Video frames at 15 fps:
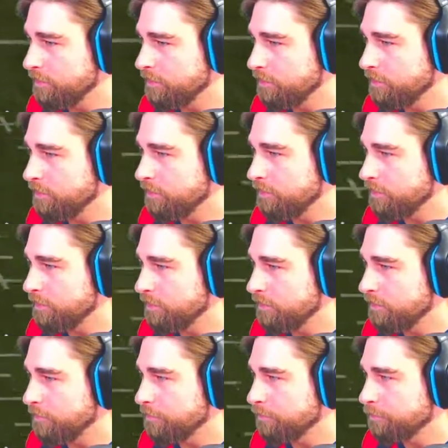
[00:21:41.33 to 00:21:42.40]

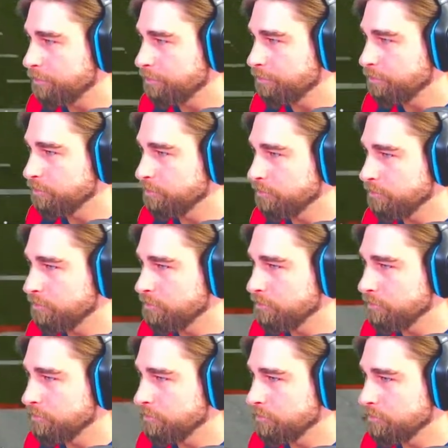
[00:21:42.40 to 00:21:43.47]

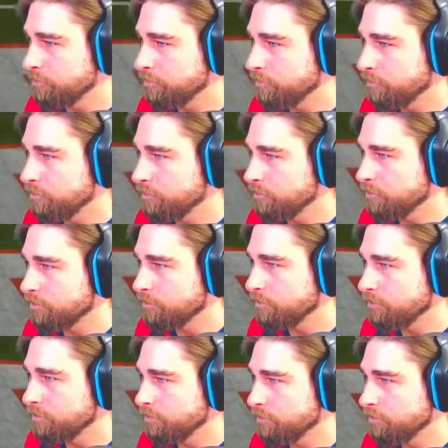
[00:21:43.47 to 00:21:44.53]

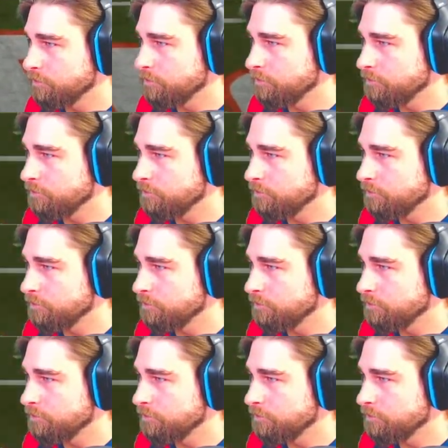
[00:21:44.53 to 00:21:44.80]
(no one is talking)